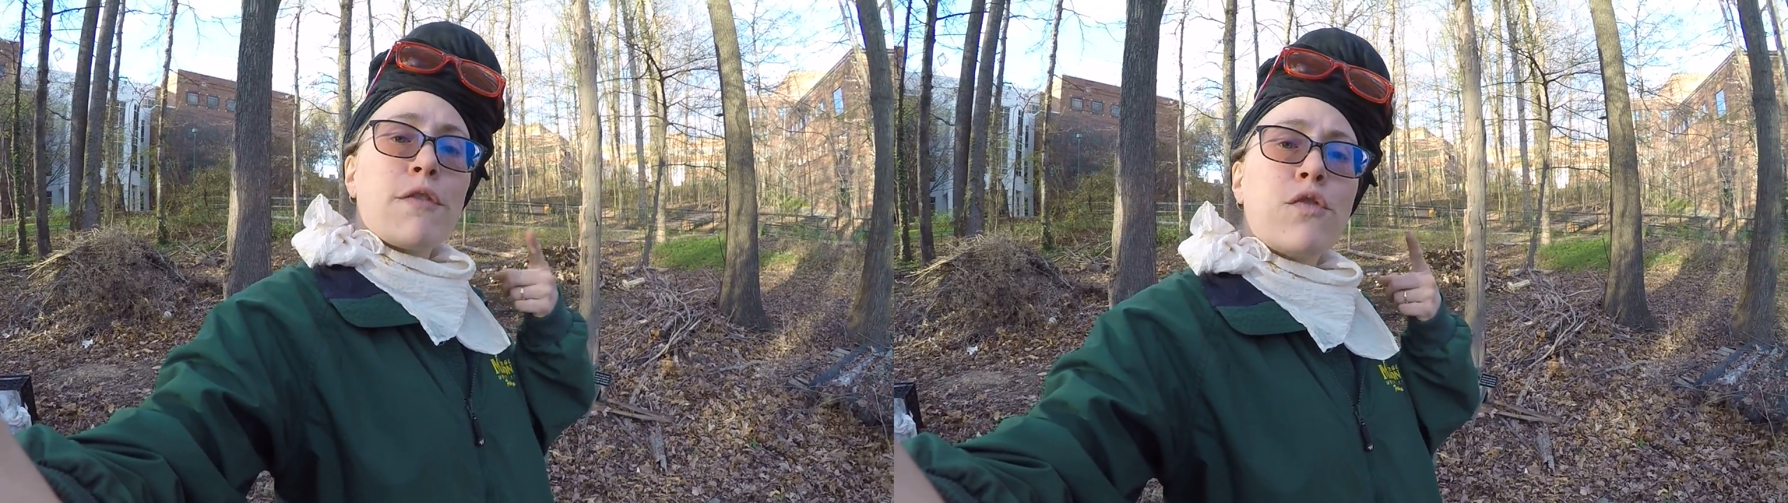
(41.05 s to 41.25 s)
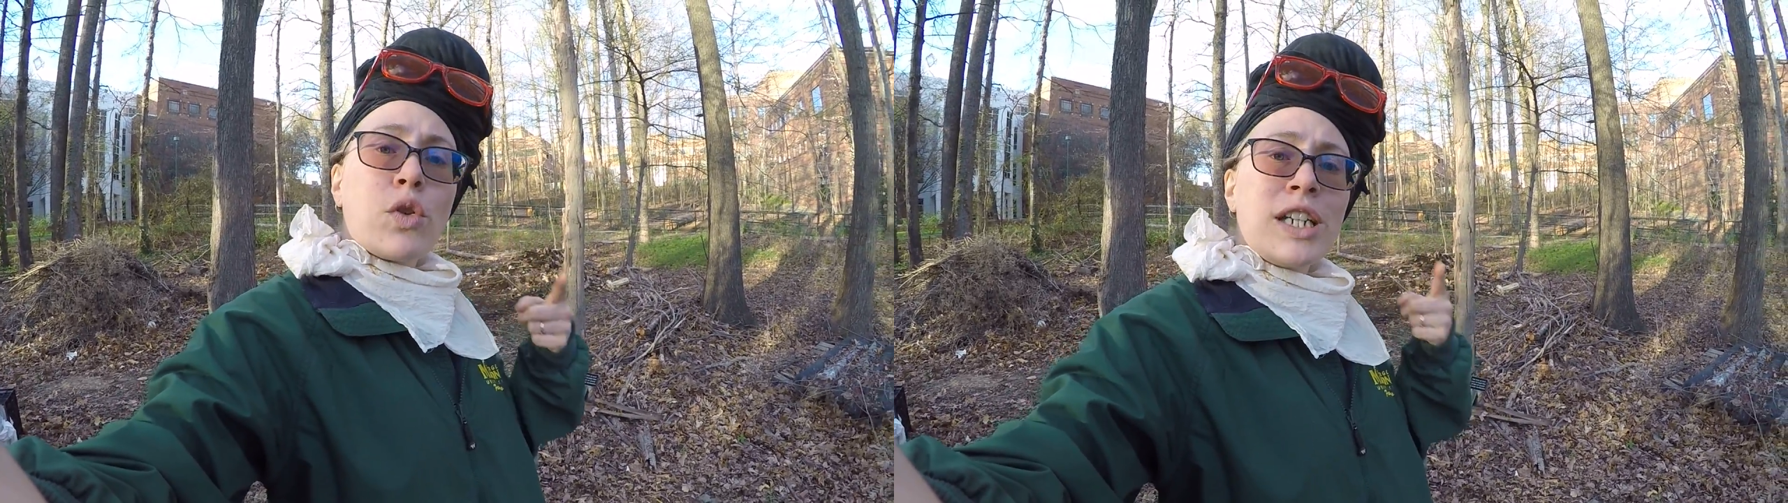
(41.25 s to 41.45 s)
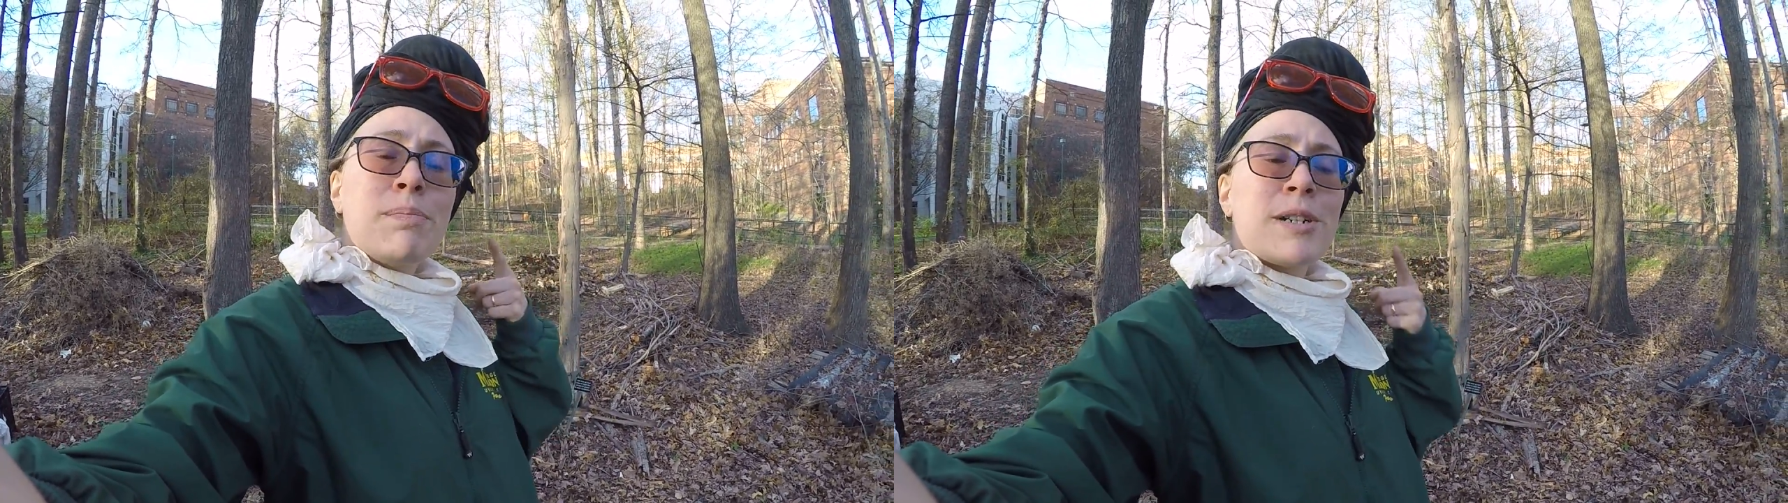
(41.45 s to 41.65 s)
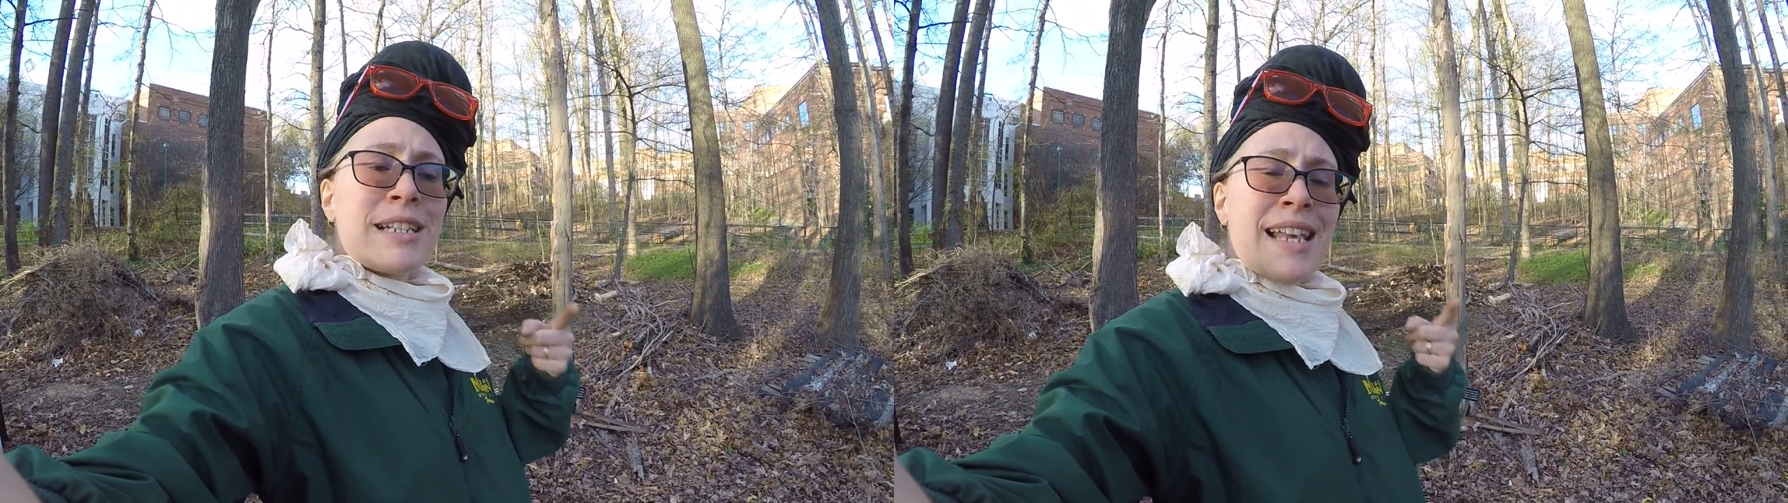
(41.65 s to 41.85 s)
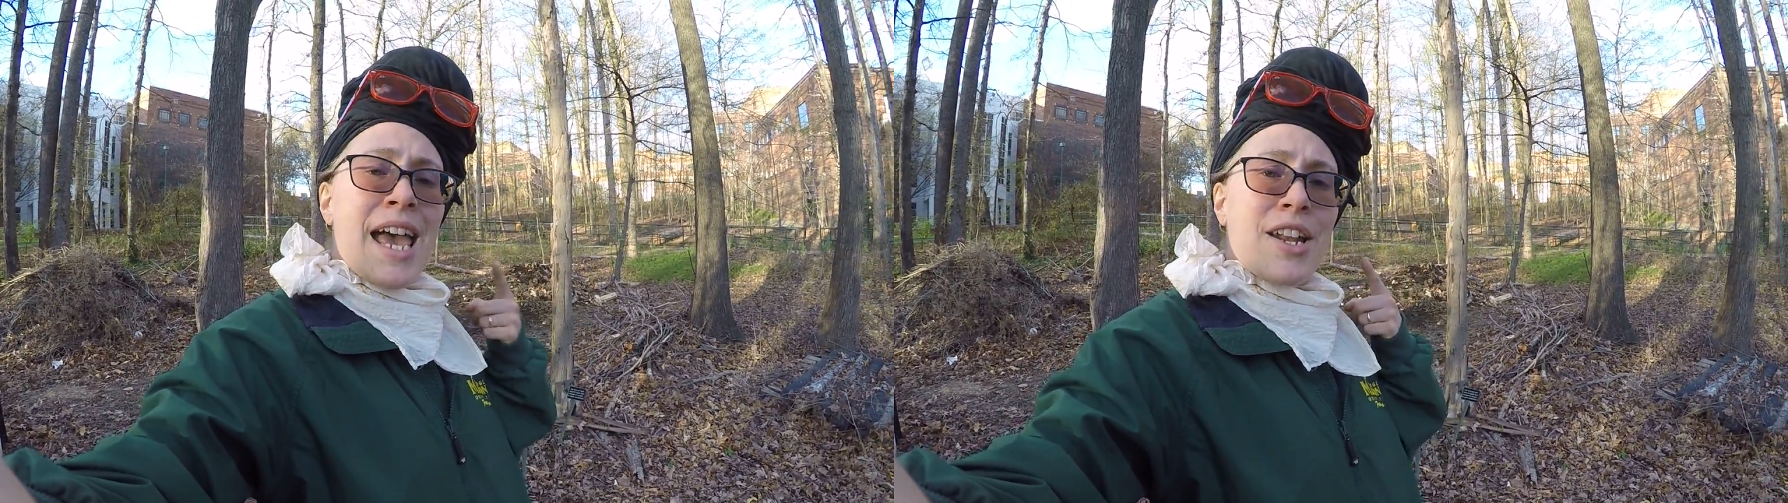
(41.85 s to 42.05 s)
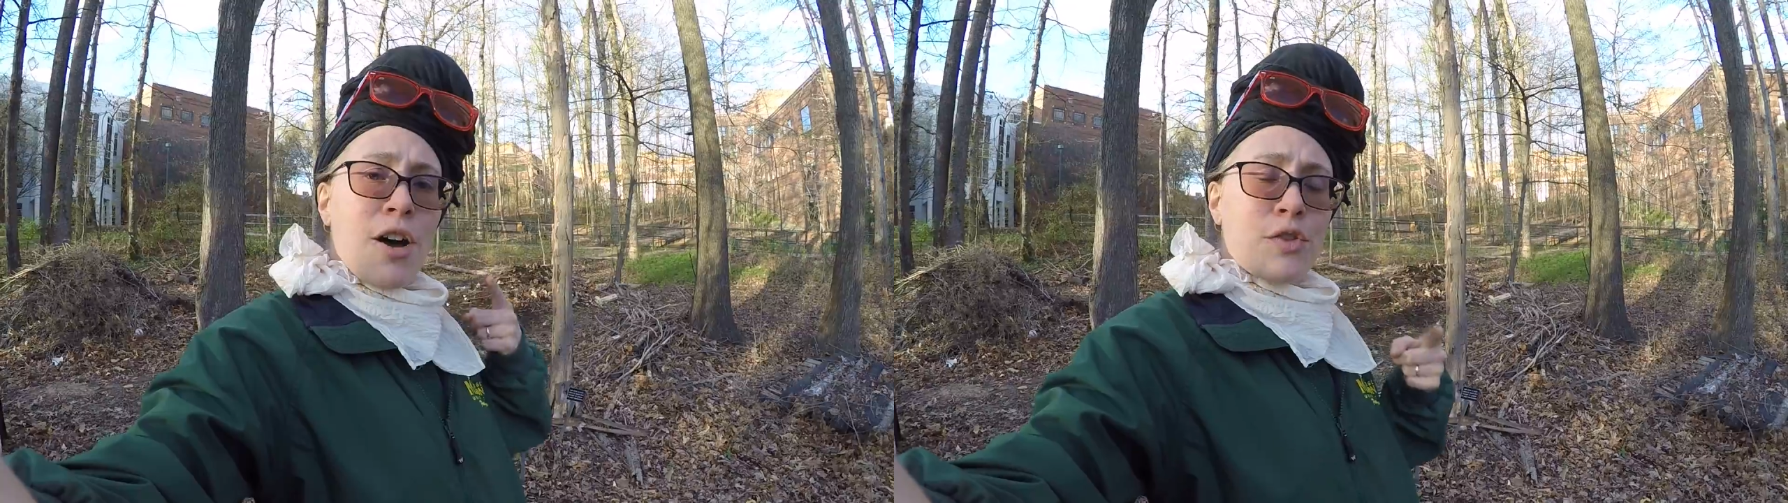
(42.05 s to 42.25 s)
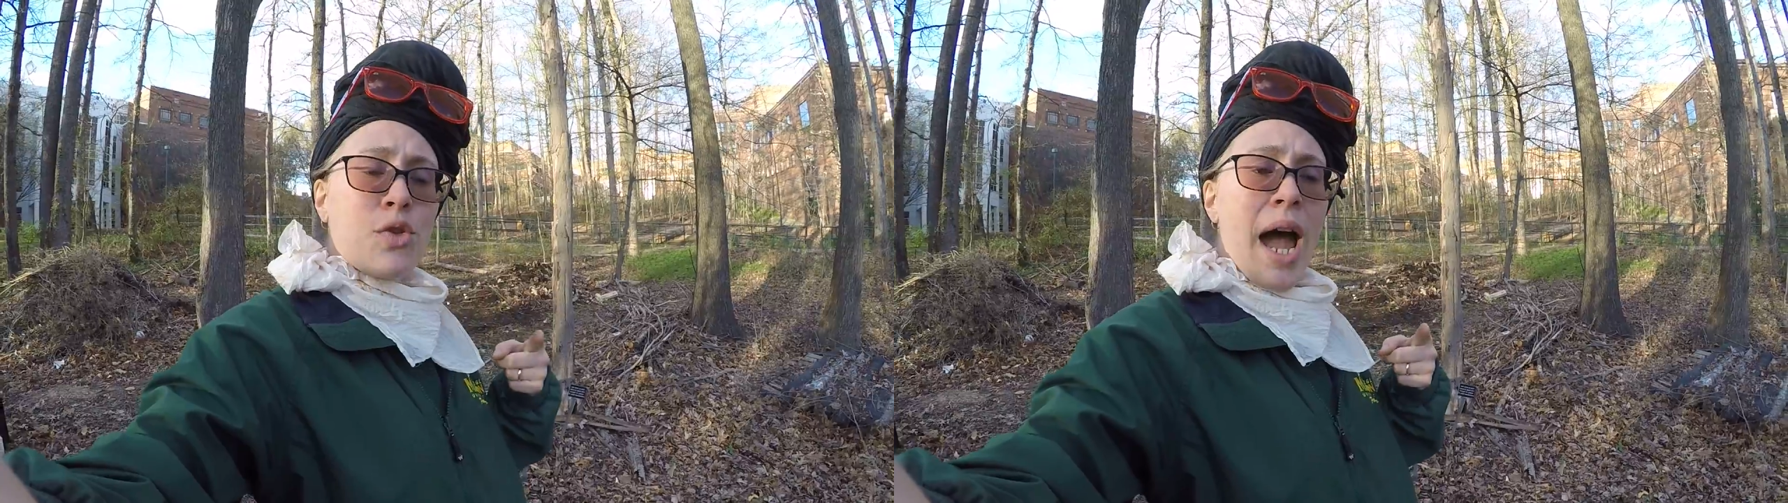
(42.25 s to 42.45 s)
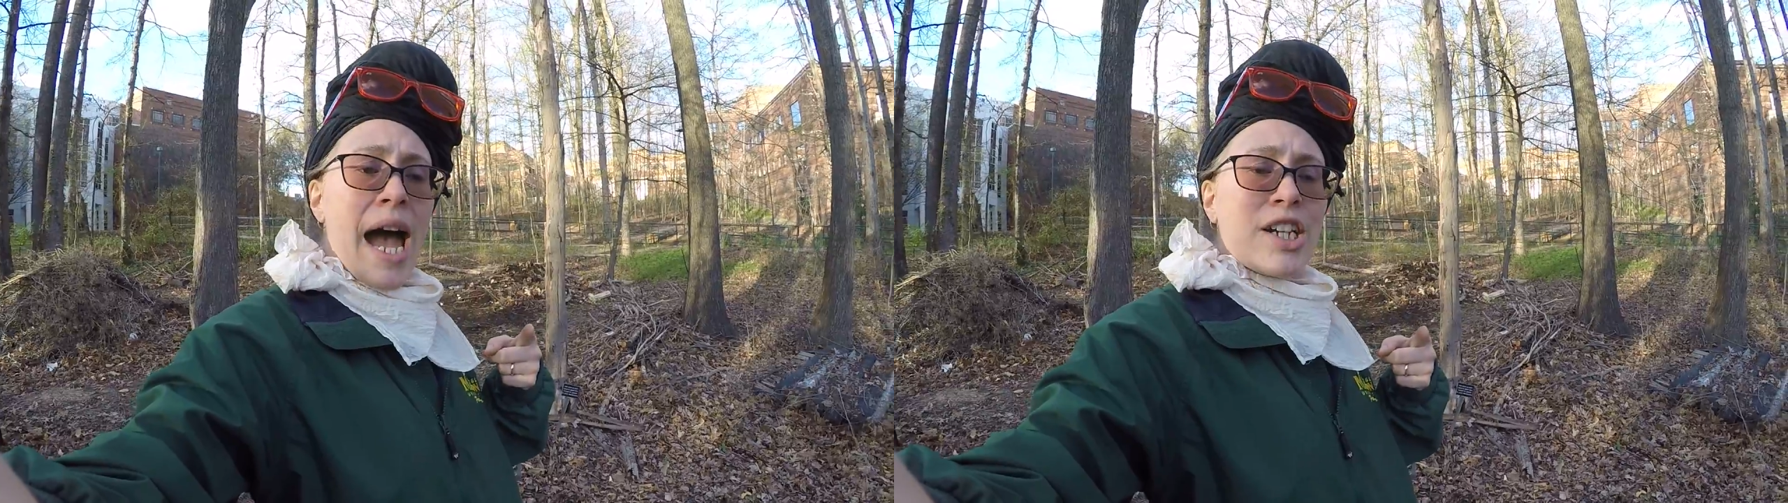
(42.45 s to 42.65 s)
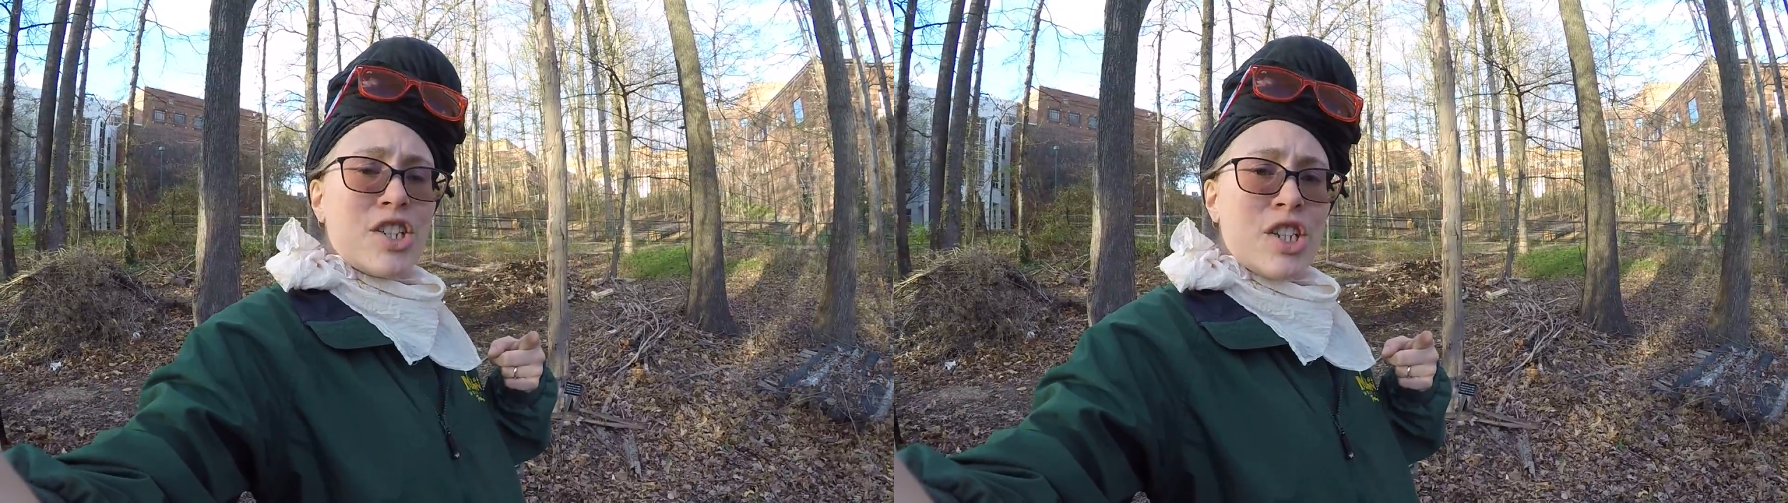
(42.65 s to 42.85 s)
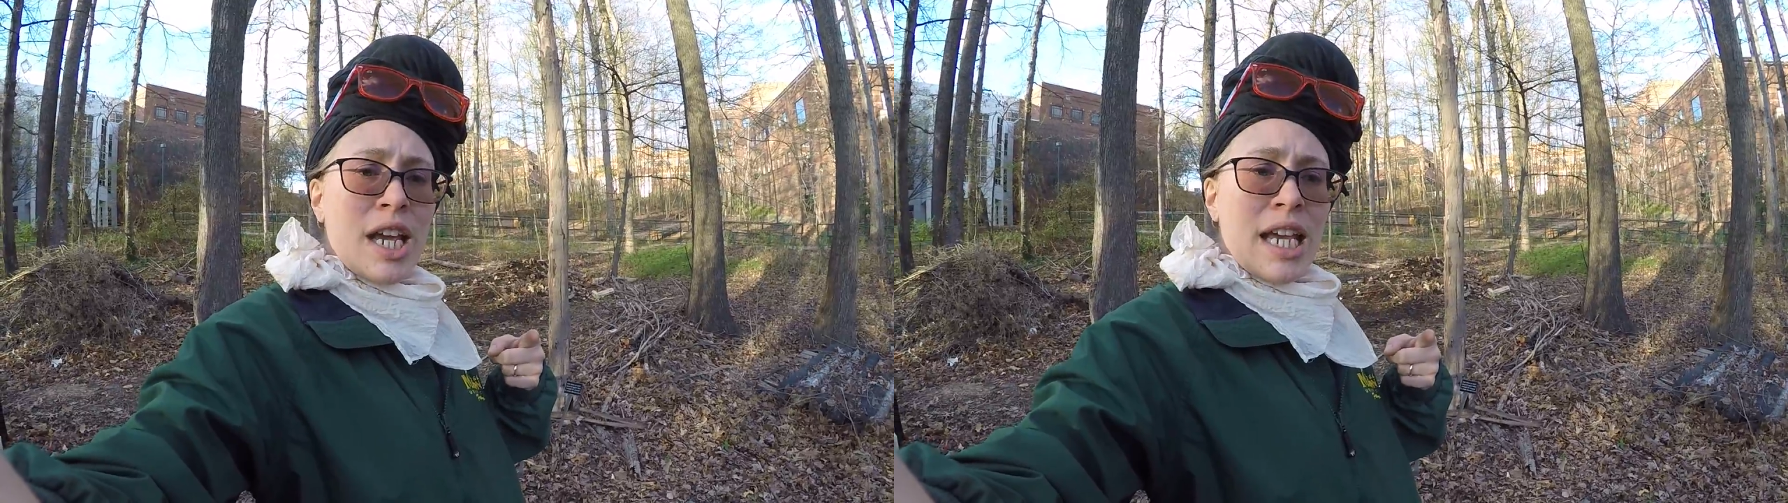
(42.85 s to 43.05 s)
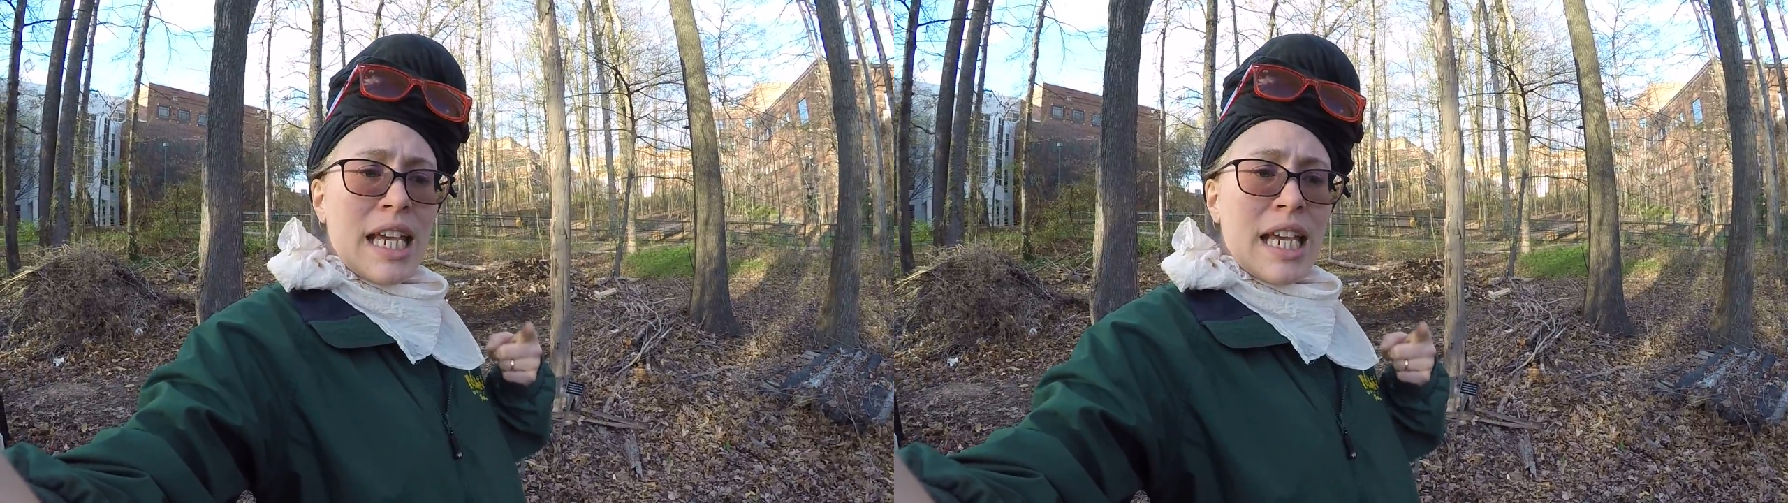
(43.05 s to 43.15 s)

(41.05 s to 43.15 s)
40% of trash